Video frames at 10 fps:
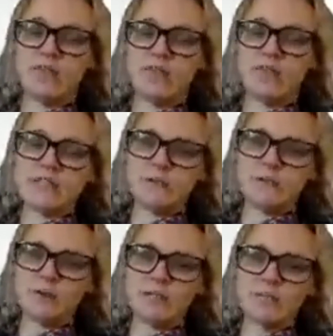my other deputy
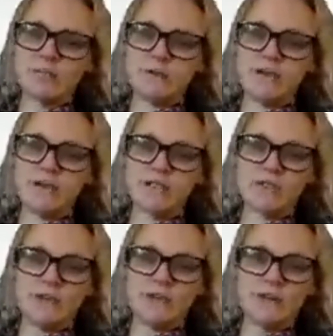principal,
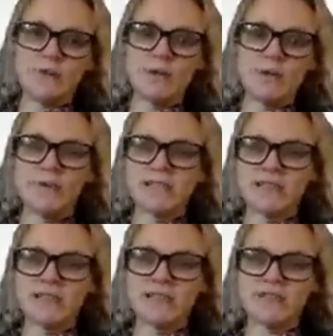Rachel Curry, will be
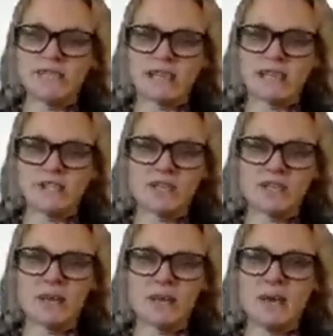delivering a
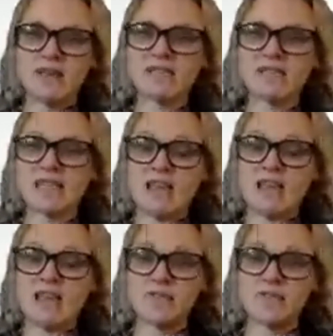session about
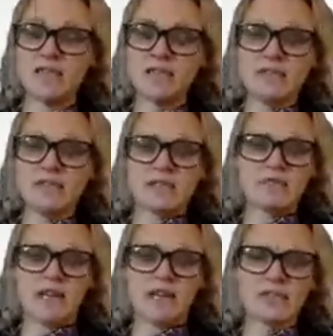safety.
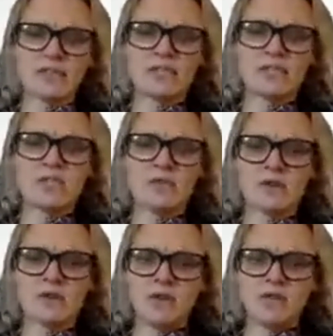Rachel has been
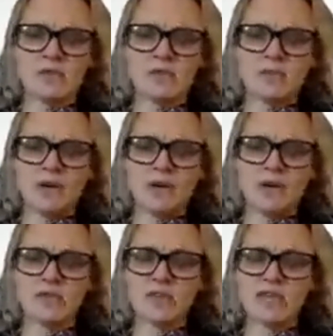doing all of the
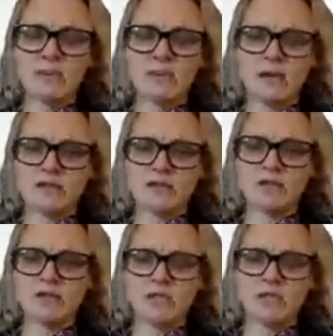work thinking about
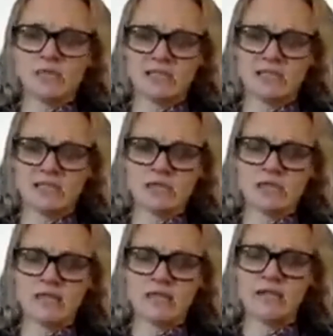social
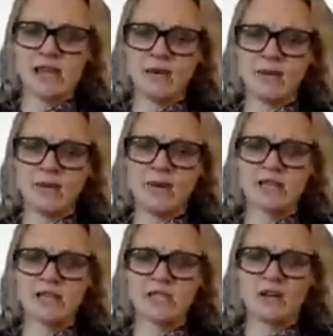distancing and how we
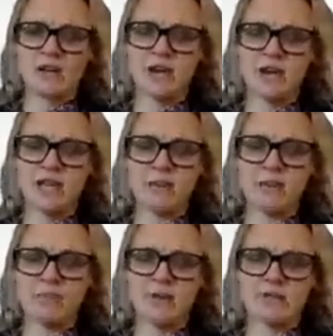manage our, our
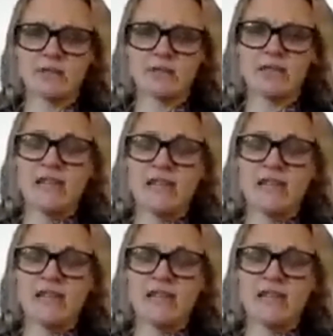campus,